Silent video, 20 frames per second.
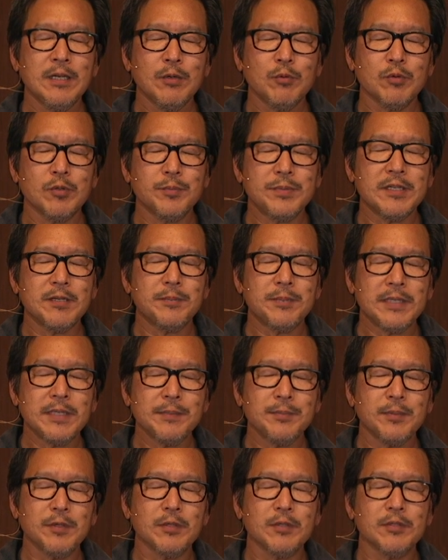will be a
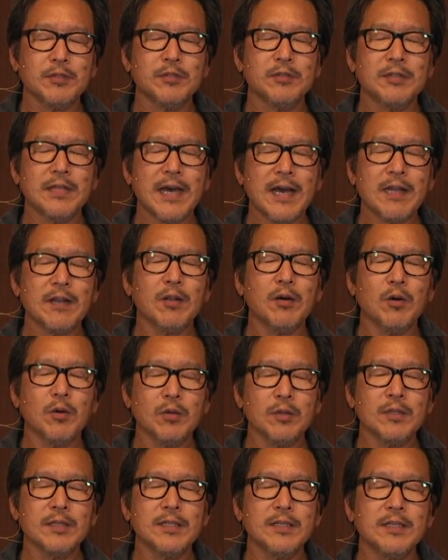people who not
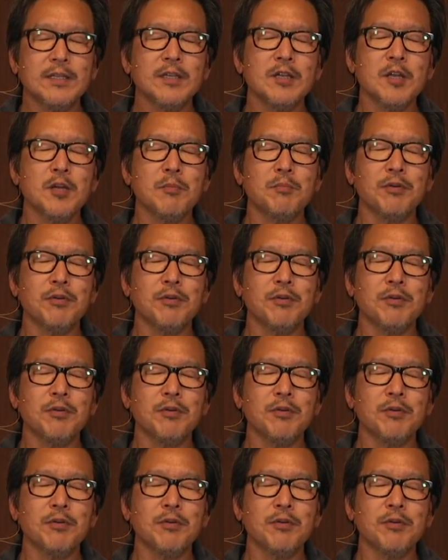only